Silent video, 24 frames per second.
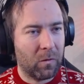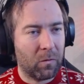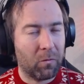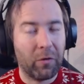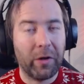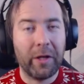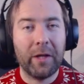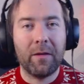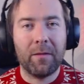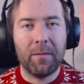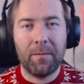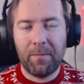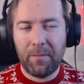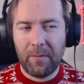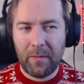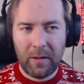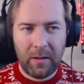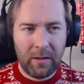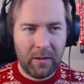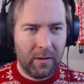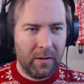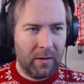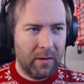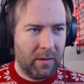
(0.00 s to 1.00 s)
Great.
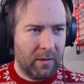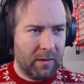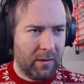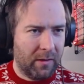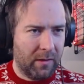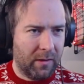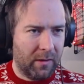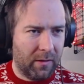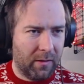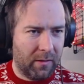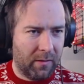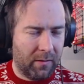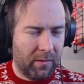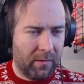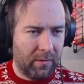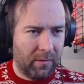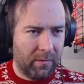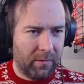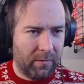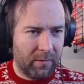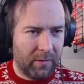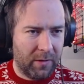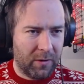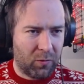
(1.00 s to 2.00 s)

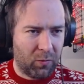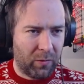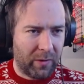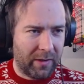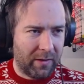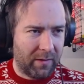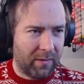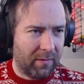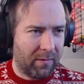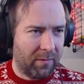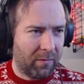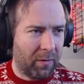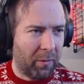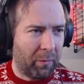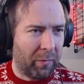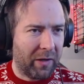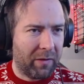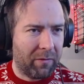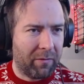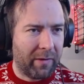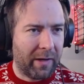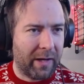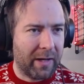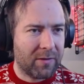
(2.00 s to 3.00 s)
This went a bit
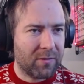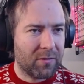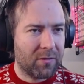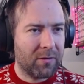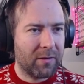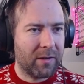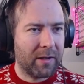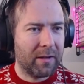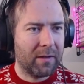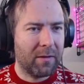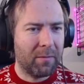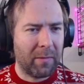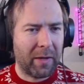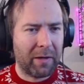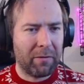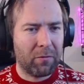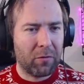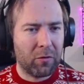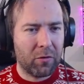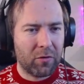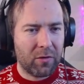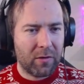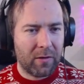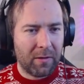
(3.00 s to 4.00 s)
faster than my
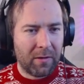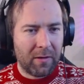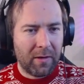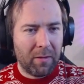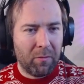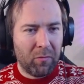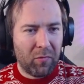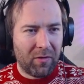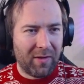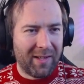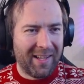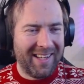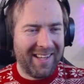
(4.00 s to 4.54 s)
first attempt.